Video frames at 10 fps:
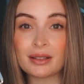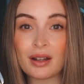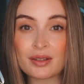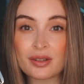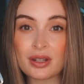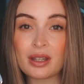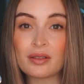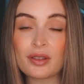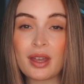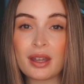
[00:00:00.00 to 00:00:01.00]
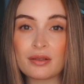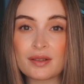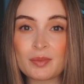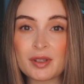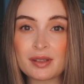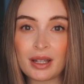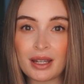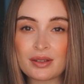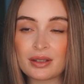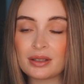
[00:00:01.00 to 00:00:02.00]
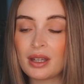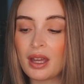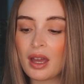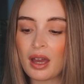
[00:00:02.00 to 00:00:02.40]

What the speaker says: last year for their Christmas collection.